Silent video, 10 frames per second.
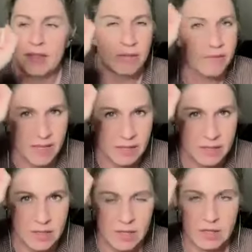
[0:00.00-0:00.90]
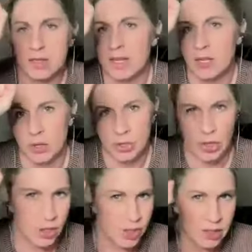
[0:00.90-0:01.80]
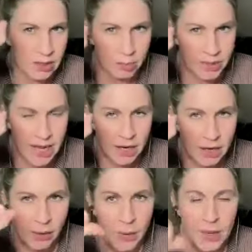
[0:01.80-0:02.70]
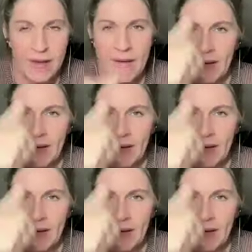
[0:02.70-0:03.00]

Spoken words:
The fist is like your starches and potato,